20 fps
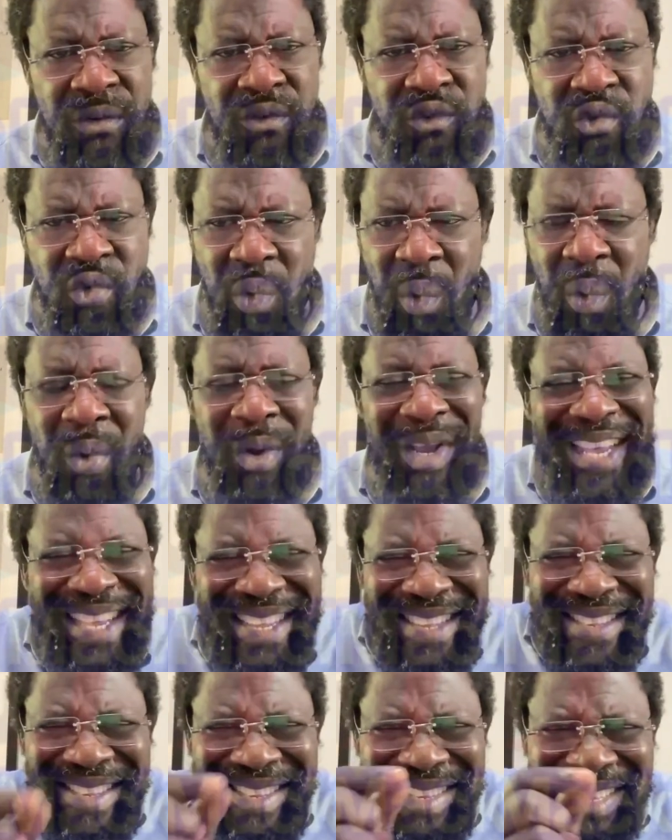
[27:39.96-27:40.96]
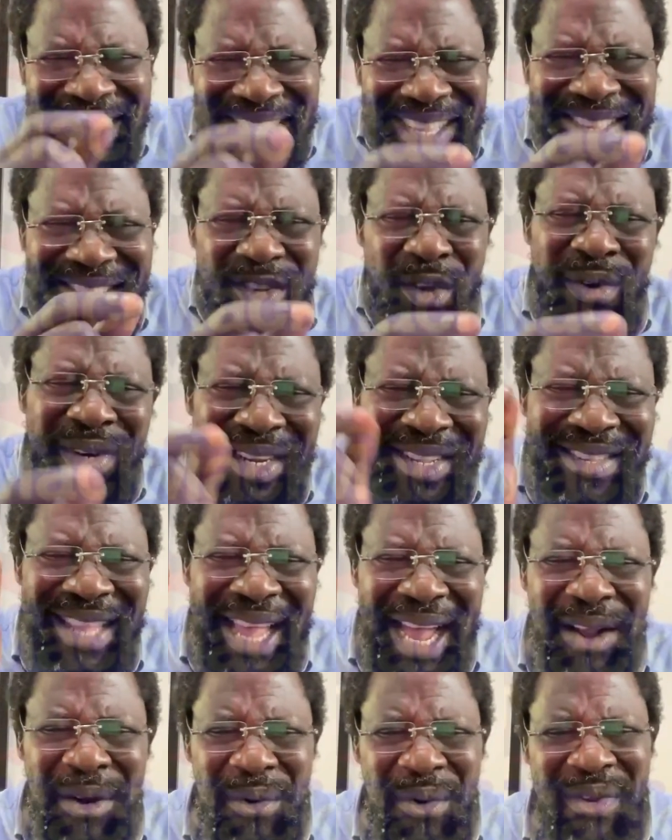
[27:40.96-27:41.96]
So insist on the
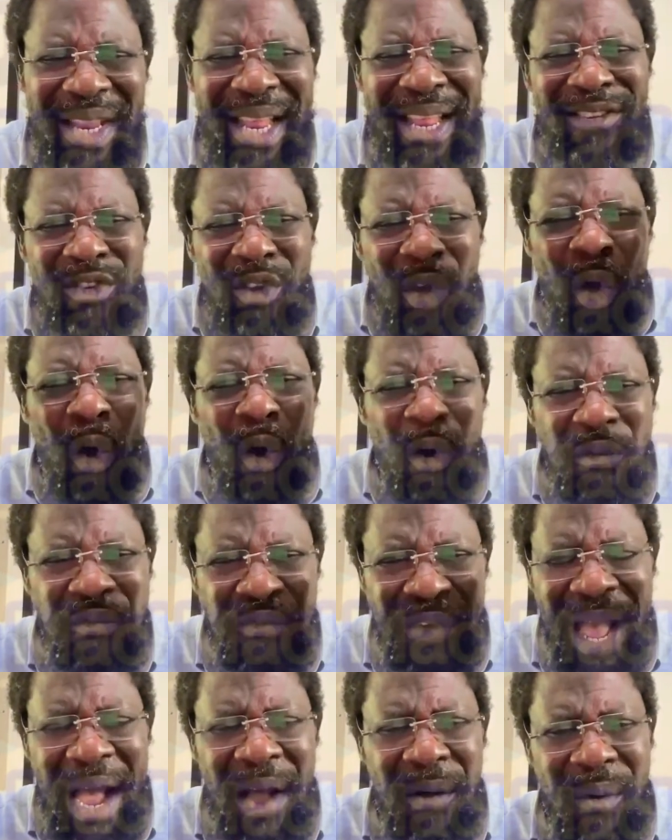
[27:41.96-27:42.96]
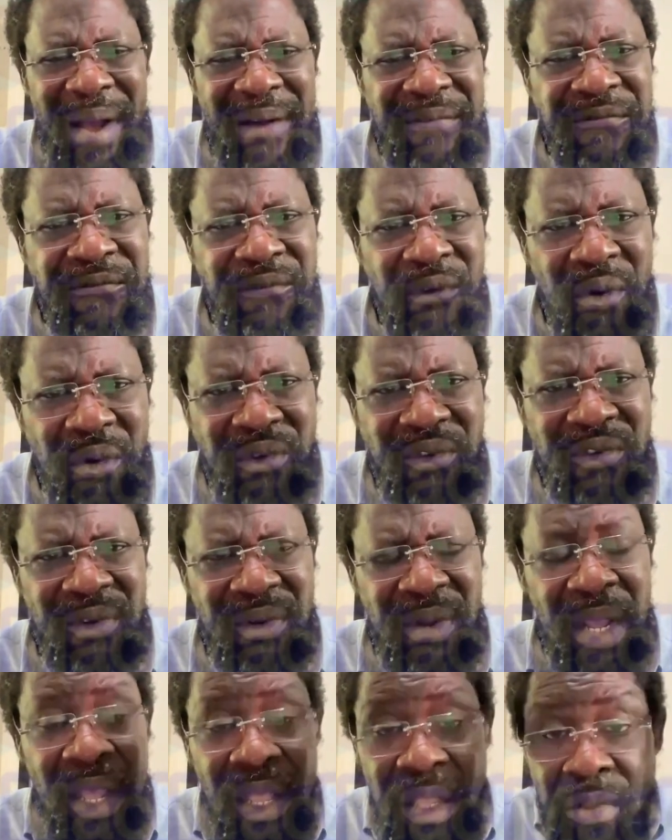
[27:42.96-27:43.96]
sacrosanct of our
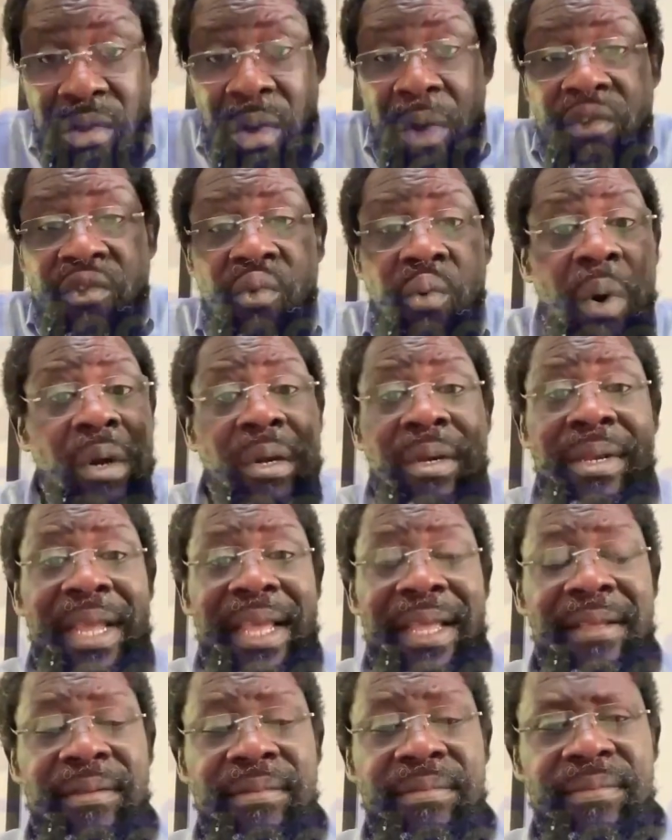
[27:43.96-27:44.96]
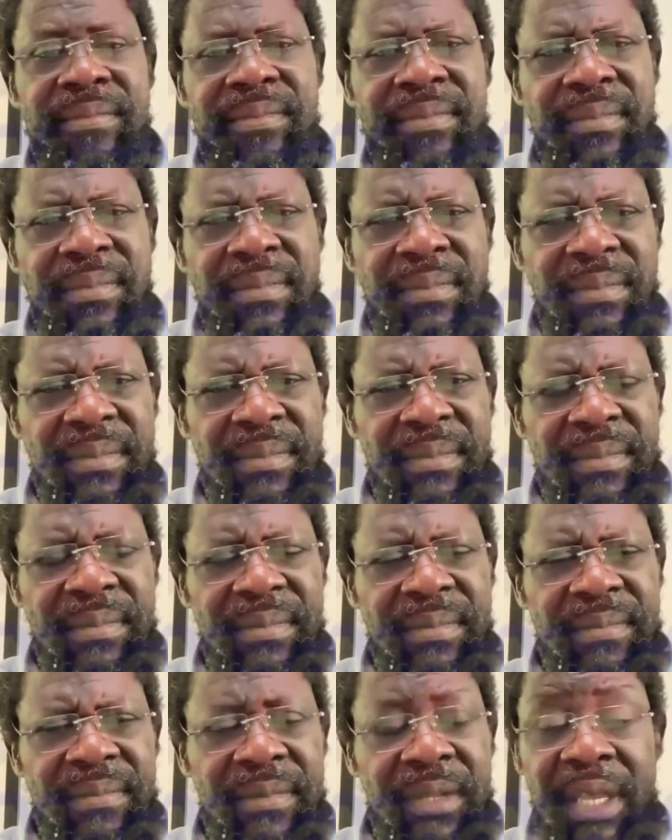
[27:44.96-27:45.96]
votes. Just one day.
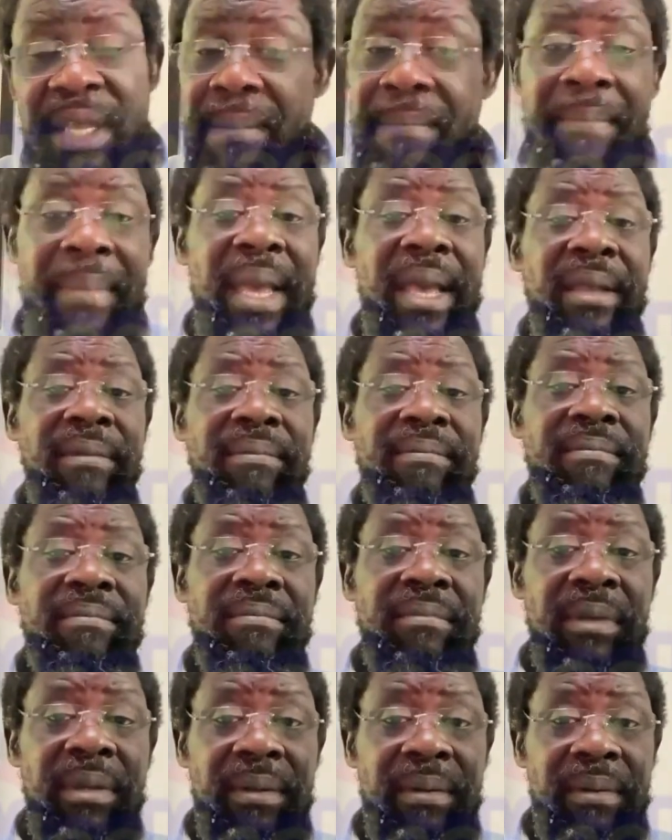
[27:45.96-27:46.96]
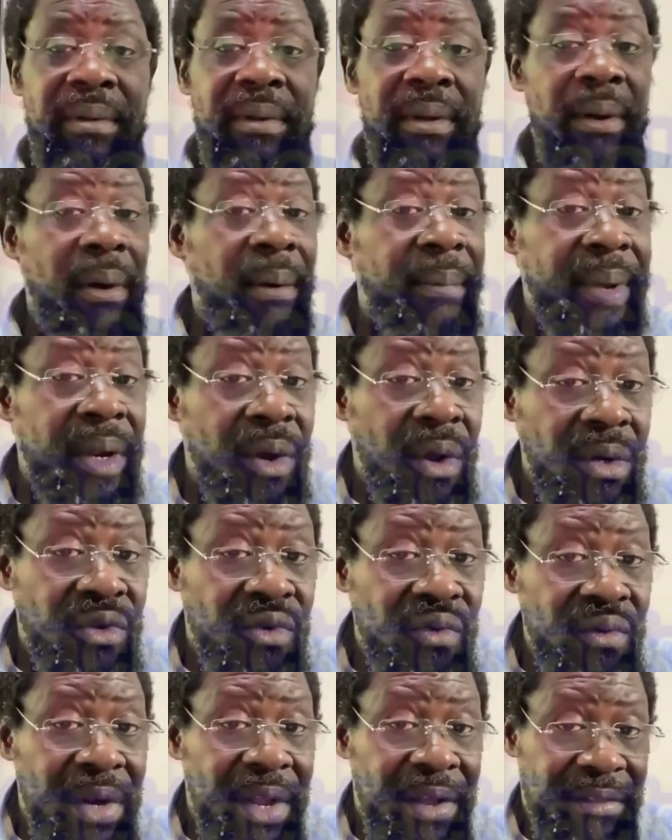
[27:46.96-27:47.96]
It may or may not
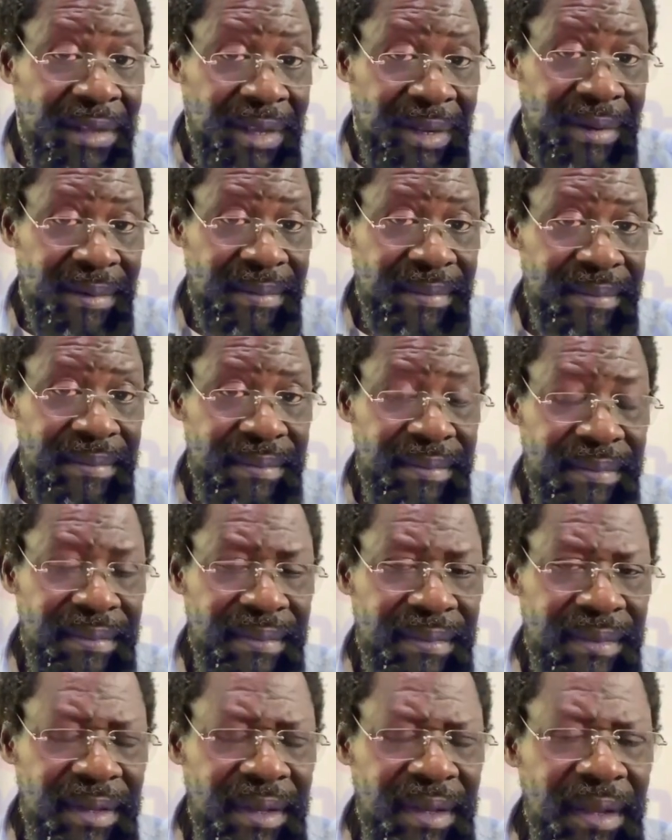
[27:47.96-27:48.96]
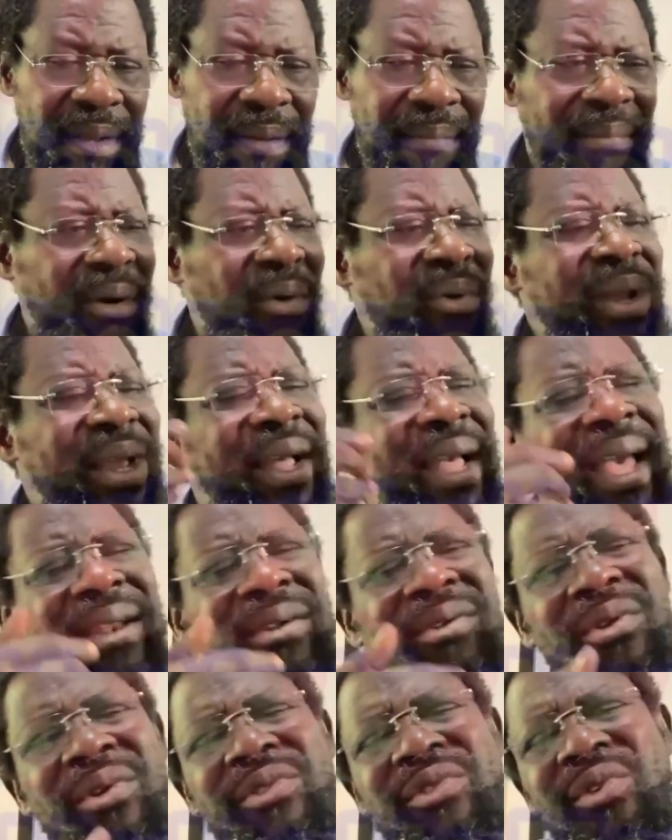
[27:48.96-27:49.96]
do nothing. But we
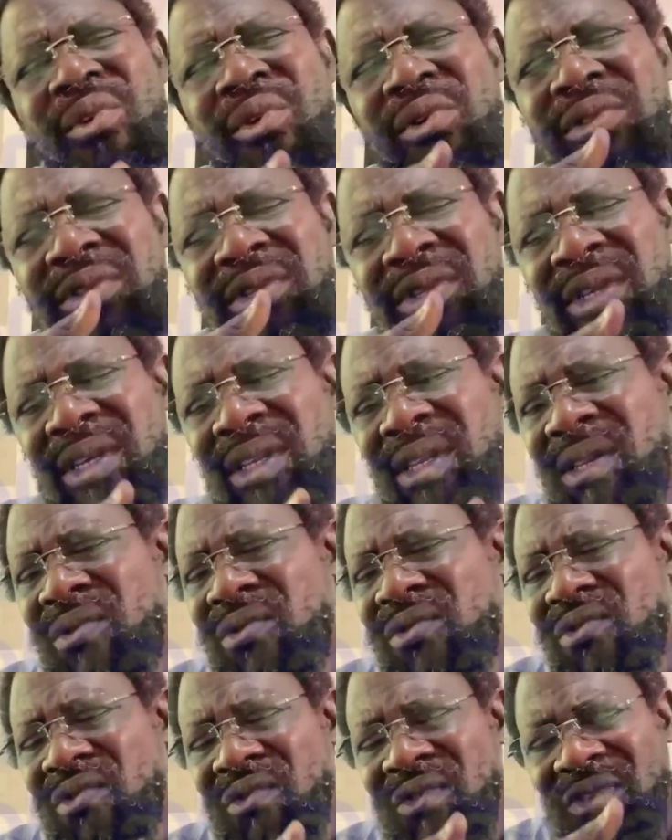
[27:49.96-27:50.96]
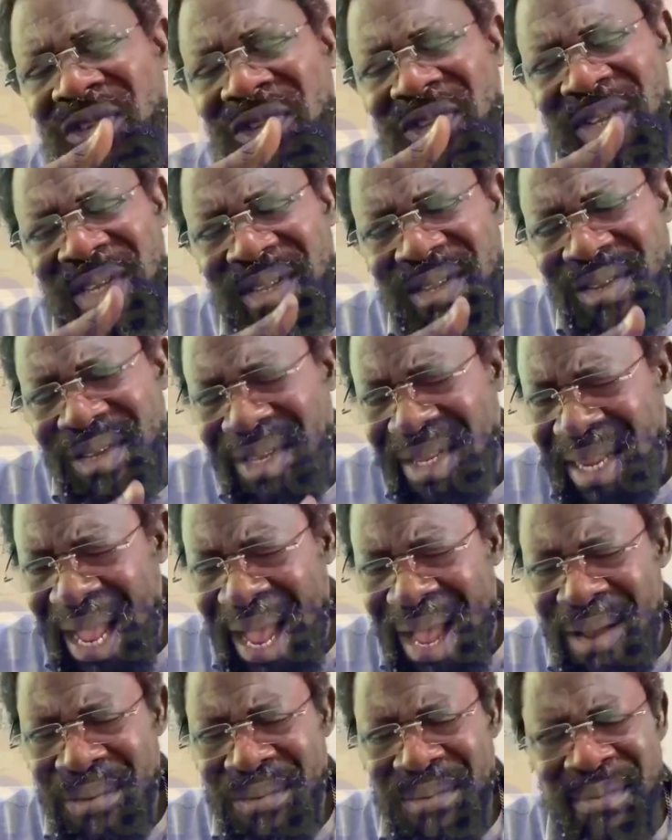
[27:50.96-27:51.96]
cannot continue to sit
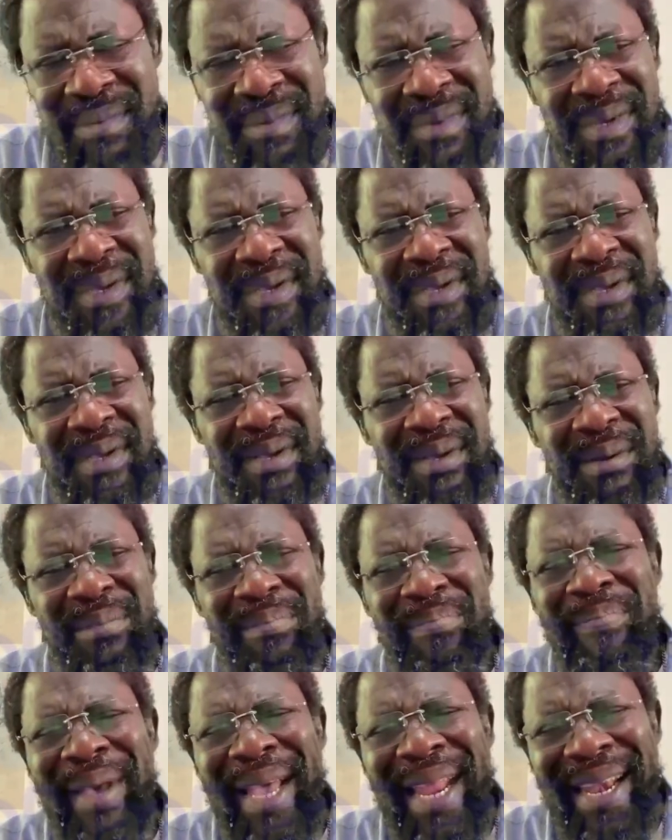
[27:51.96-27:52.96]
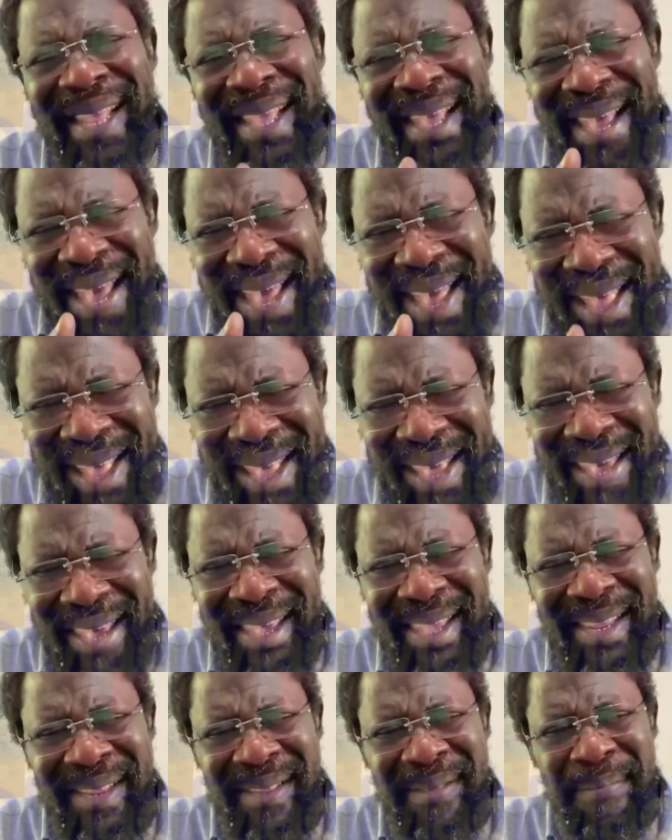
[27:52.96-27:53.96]
down, belly
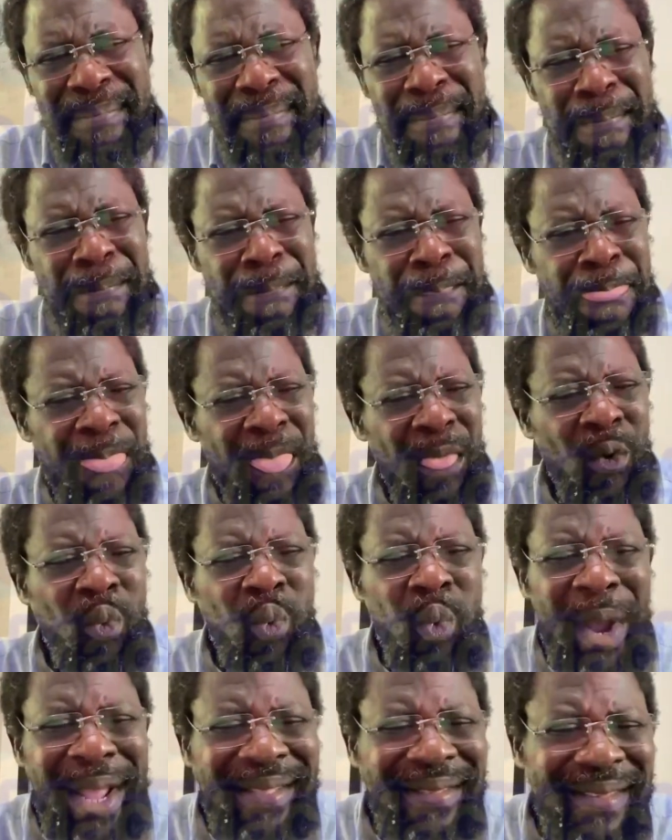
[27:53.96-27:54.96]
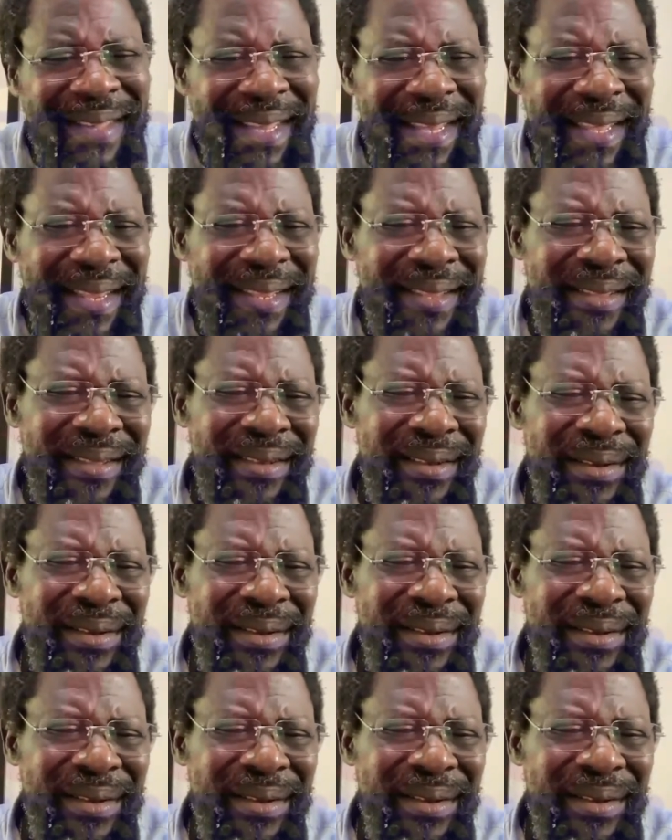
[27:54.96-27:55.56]
aching, waiting